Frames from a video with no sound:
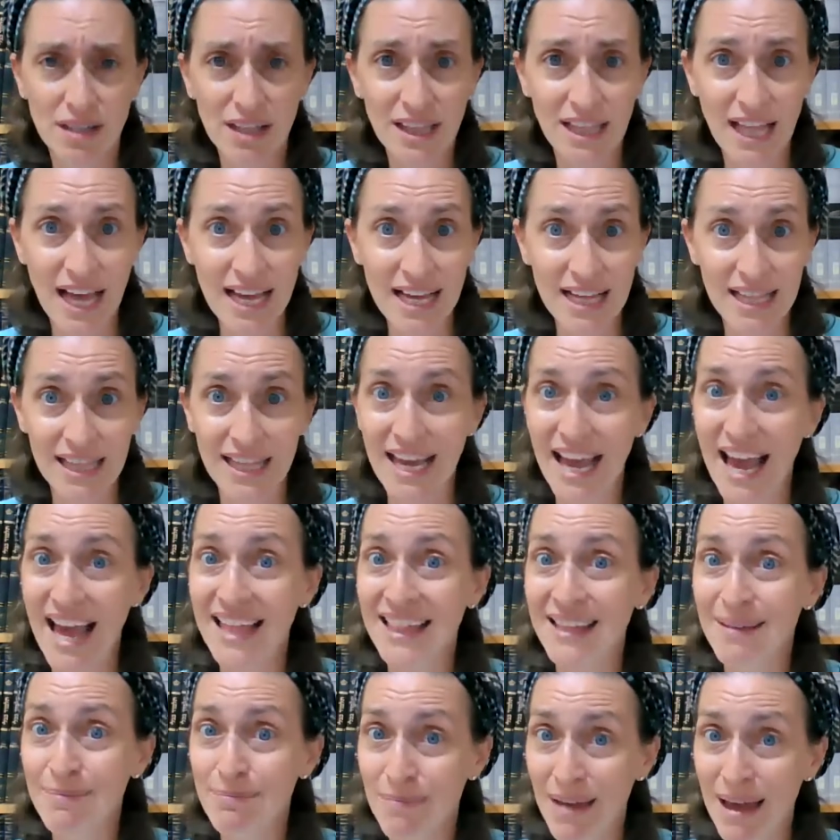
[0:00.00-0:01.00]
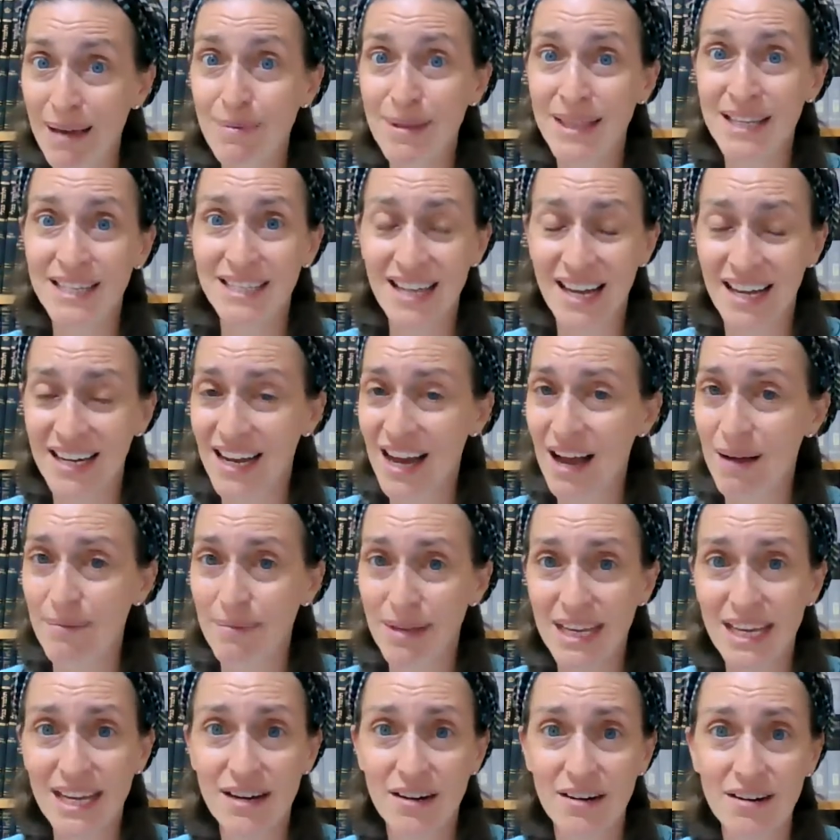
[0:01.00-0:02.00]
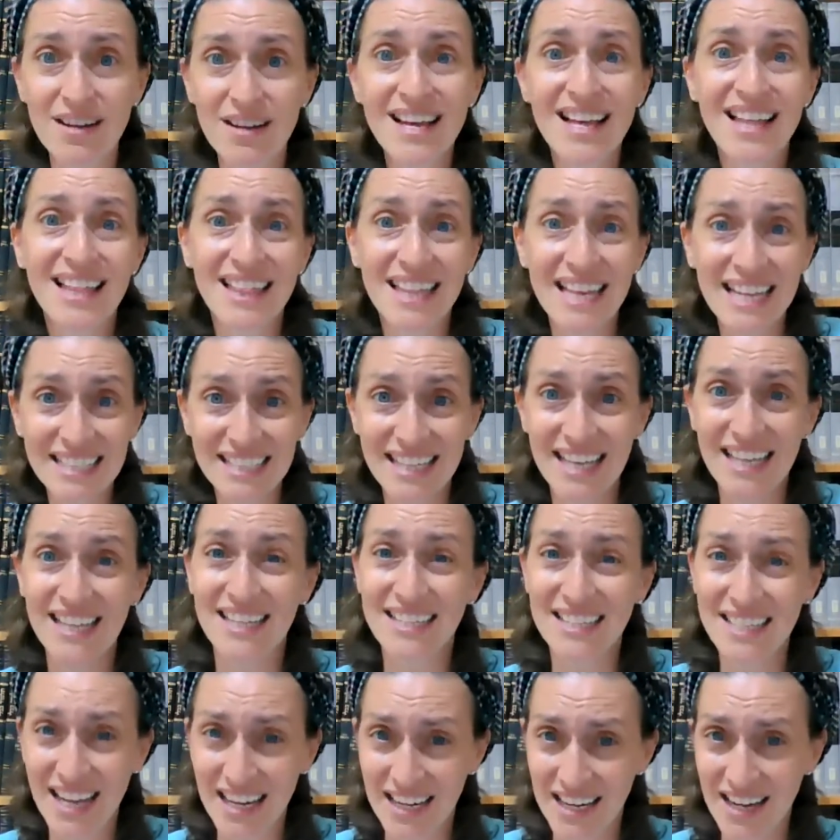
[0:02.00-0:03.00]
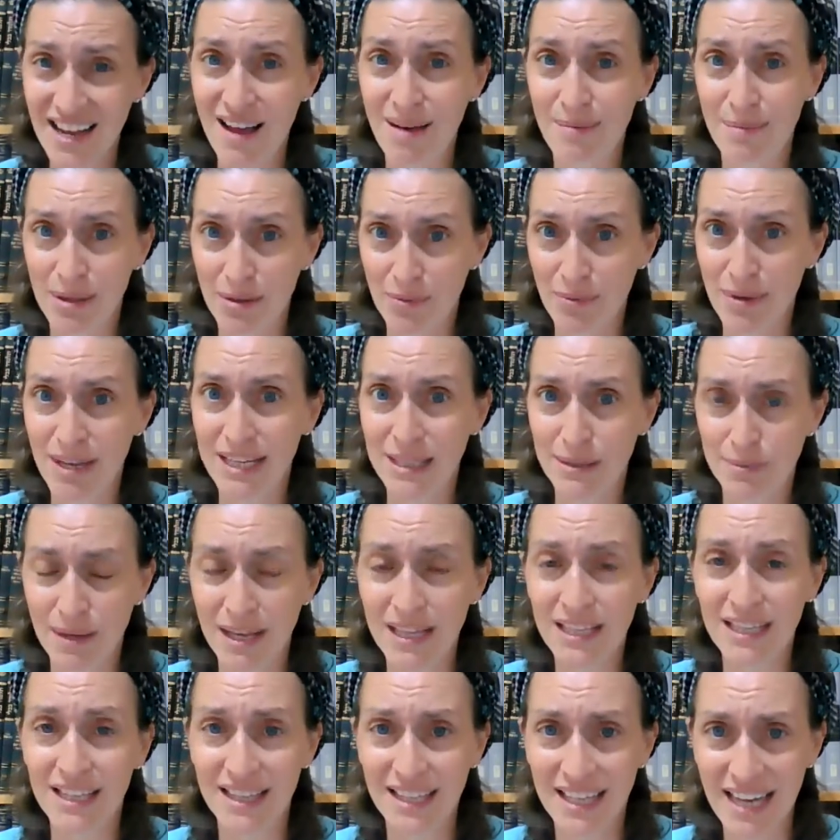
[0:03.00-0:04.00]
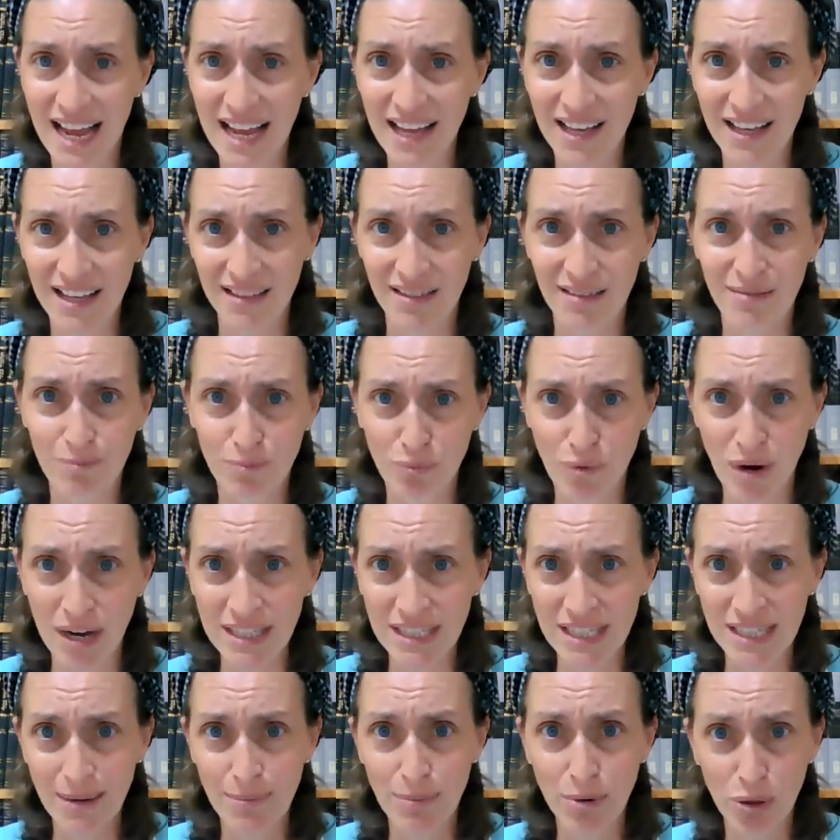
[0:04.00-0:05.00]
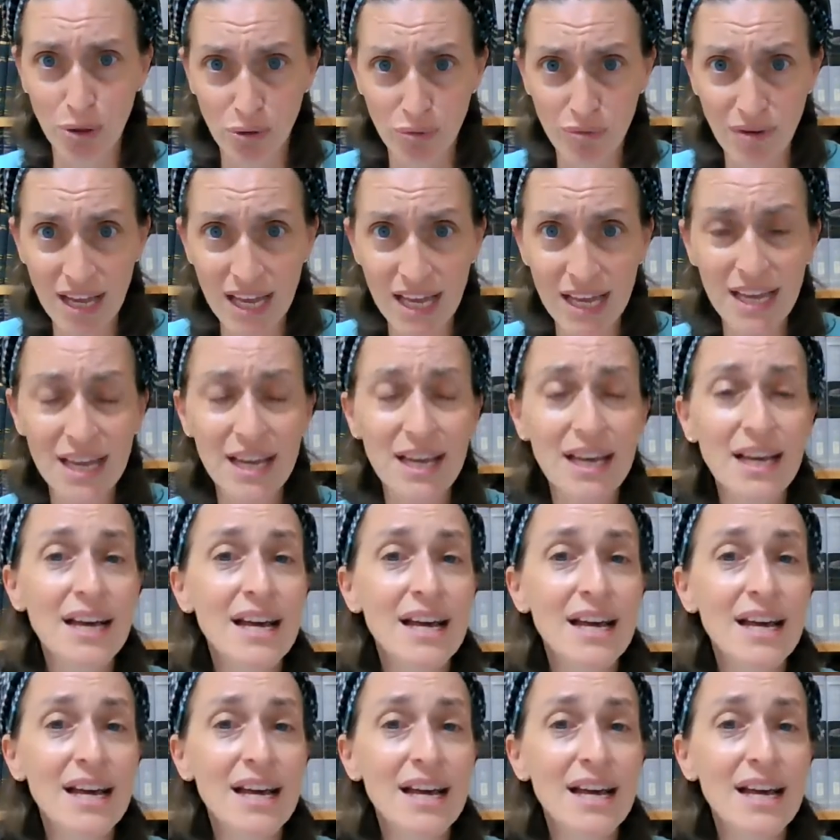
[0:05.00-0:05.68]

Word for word: likely and that maybe the Tanakama here thinks like the Tanakama that we explained in the net in brighton to number three